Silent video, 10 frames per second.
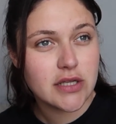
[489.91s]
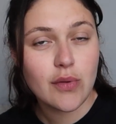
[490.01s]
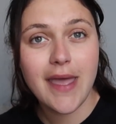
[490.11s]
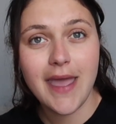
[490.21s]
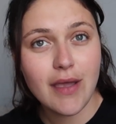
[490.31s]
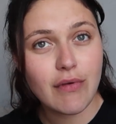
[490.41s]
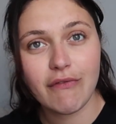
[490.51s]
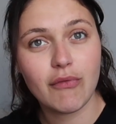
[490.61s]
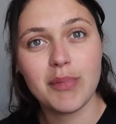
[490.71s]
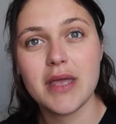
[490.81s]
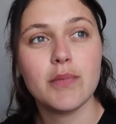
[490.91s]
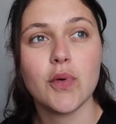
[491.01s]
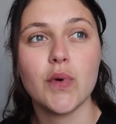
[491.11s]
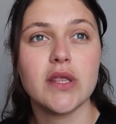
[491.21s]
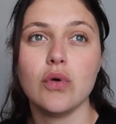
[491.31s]
And you hear it from
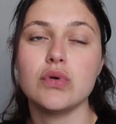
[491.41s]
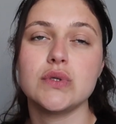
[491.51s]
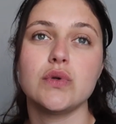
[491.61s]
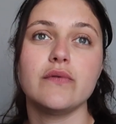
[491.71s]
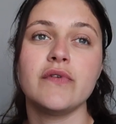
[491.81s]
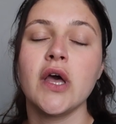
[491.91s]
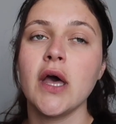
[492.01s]
people when you're sort of